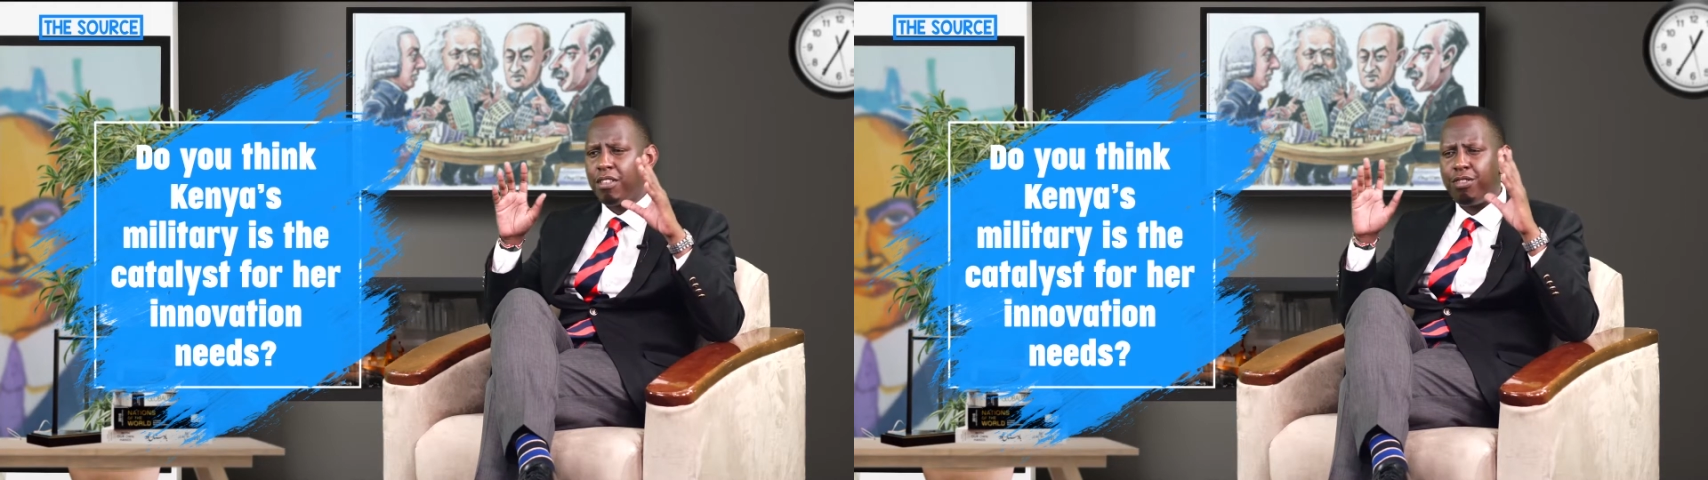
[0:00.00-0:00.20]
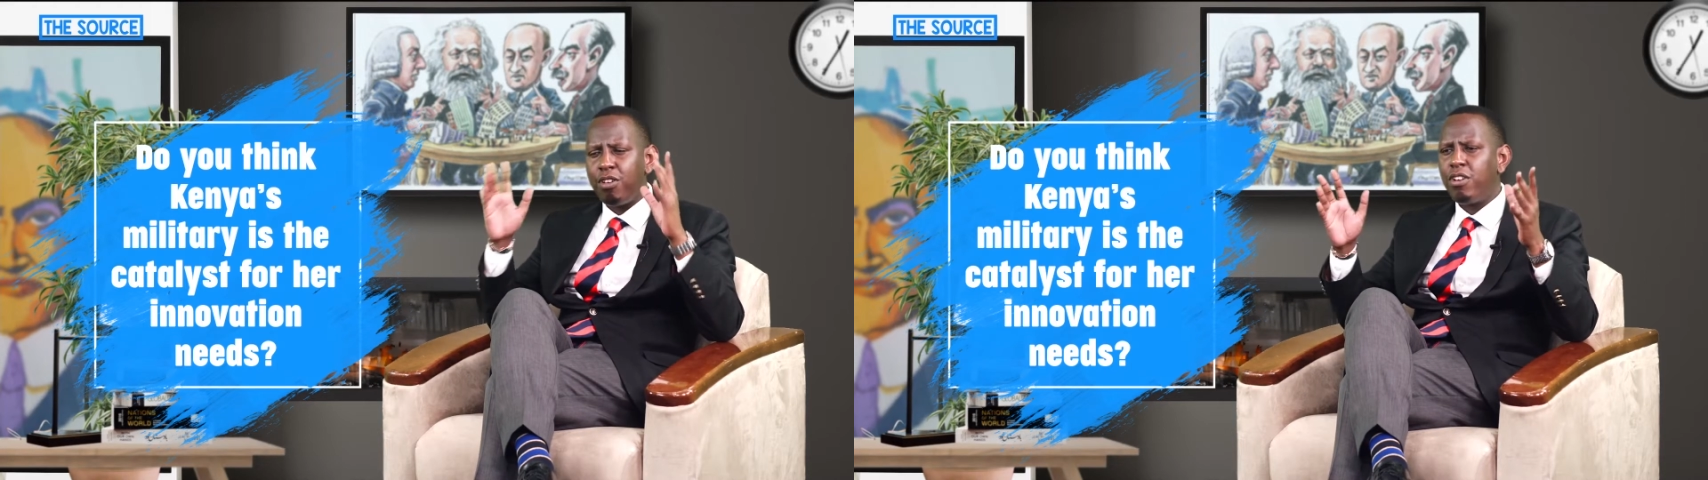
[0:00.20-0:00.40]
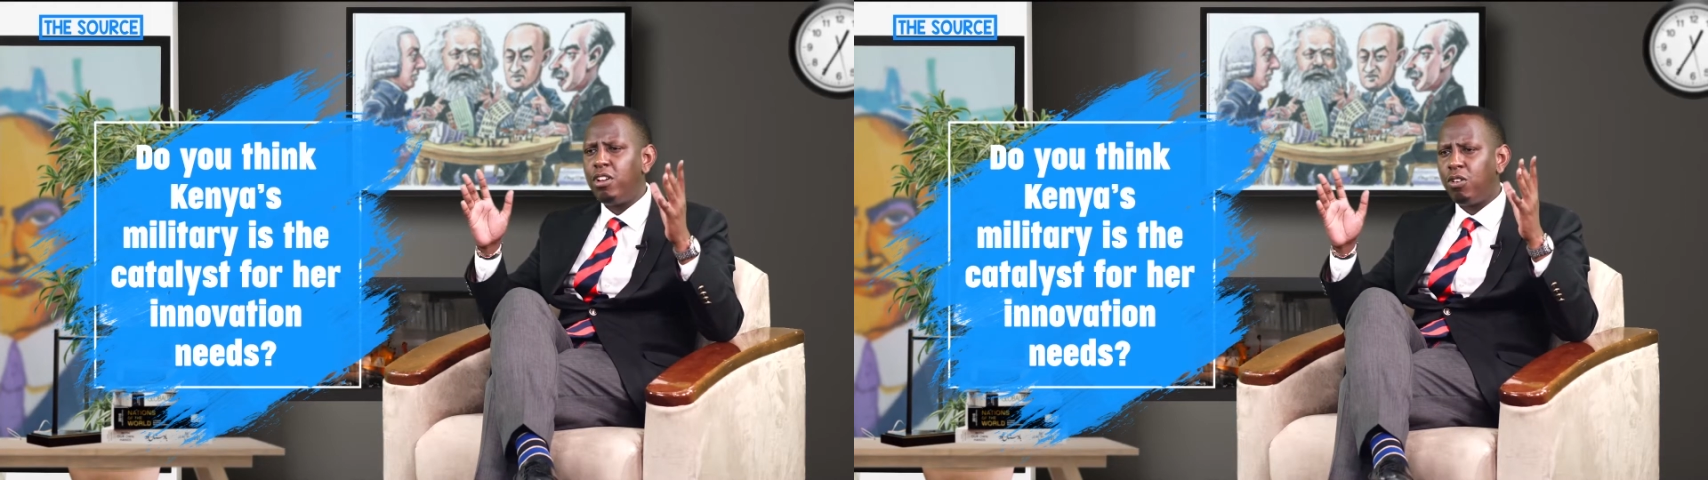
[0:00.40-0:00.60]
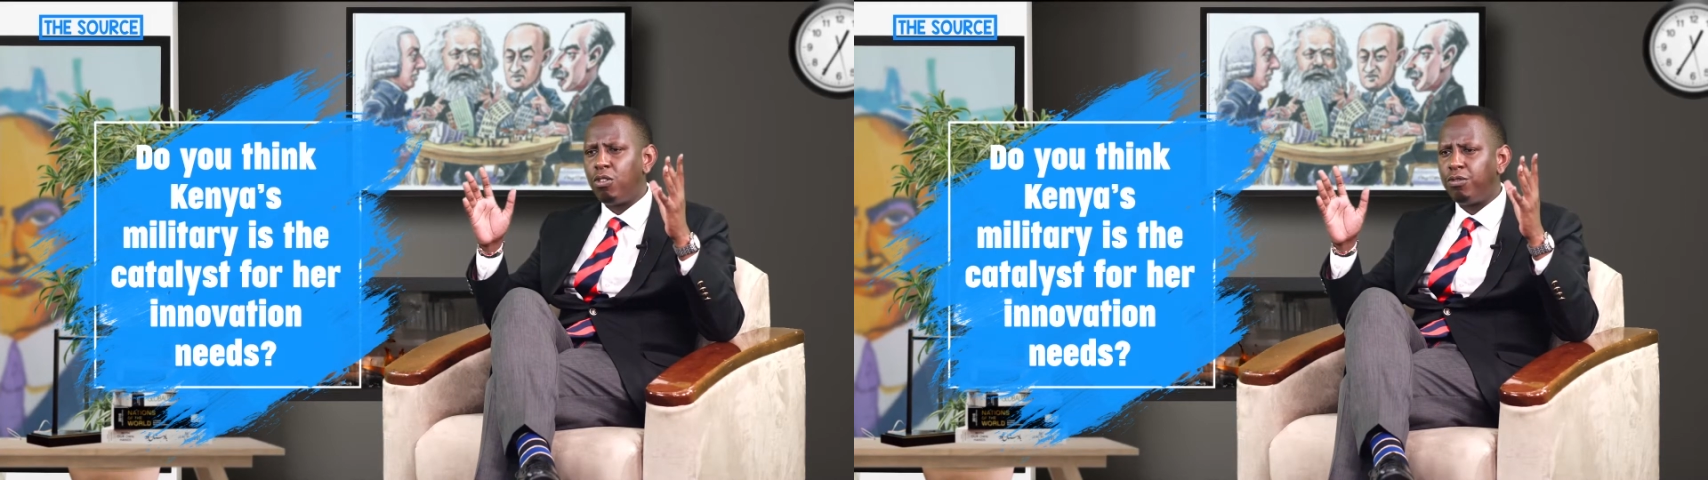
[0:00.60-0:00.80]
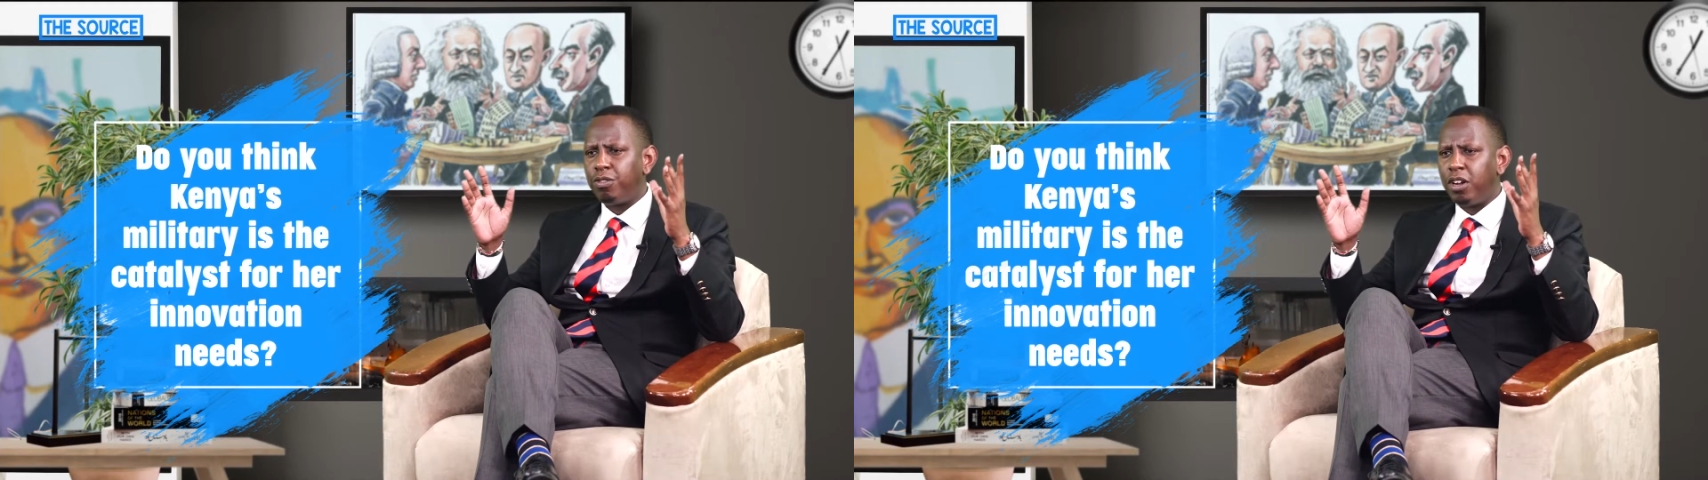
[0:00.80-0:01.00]
theory
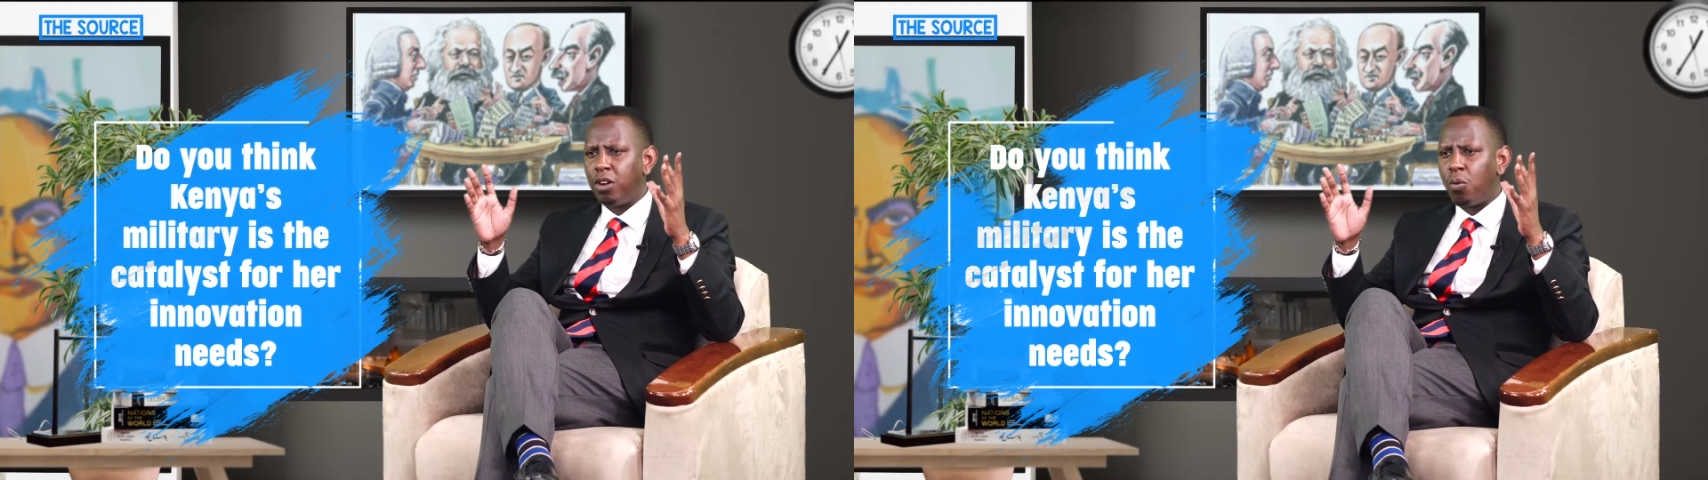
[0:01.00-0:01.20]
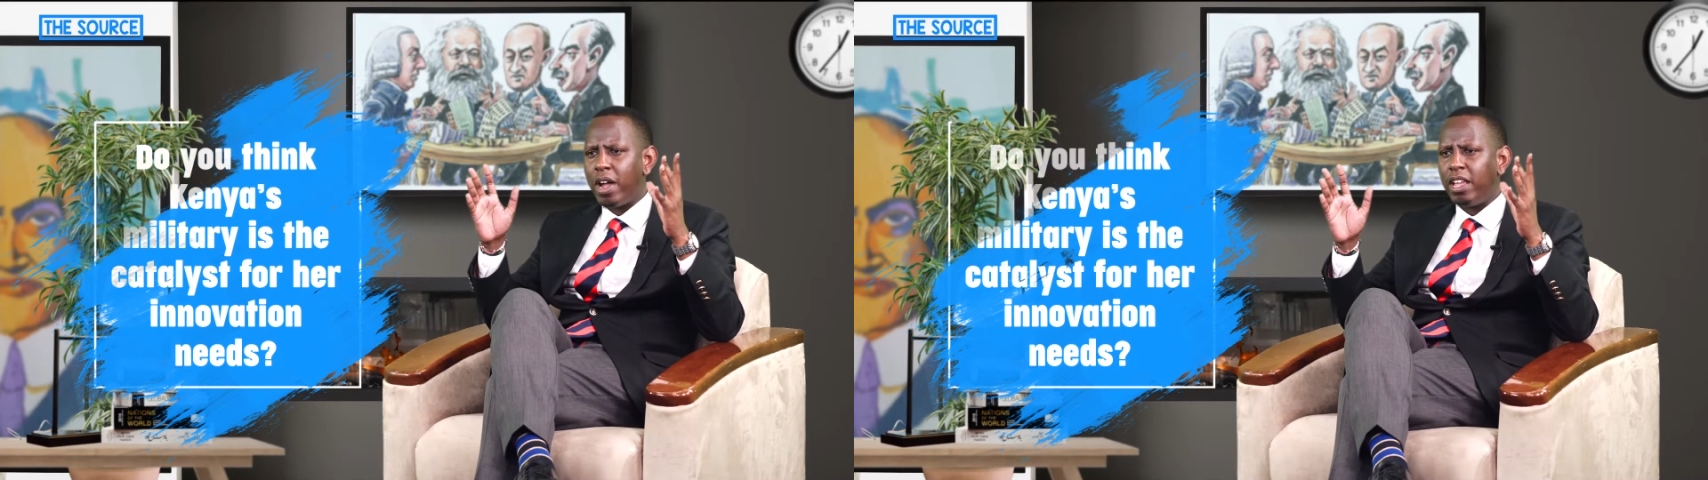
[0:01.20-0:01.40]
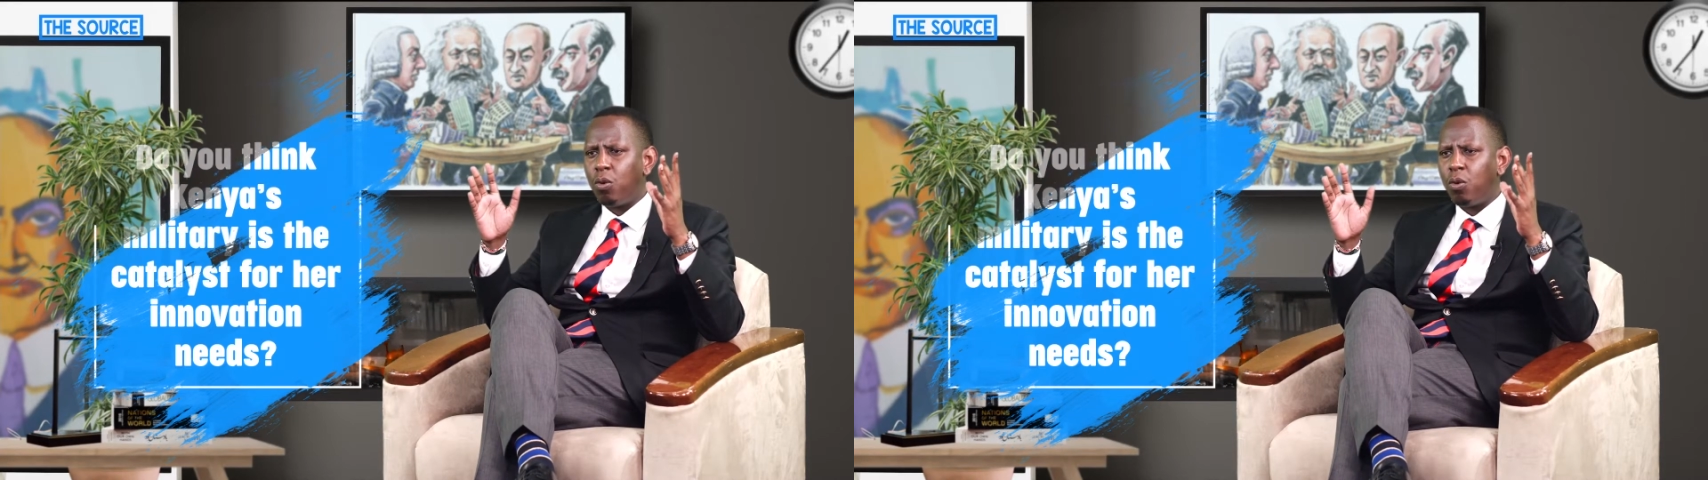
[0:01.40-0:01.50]
of why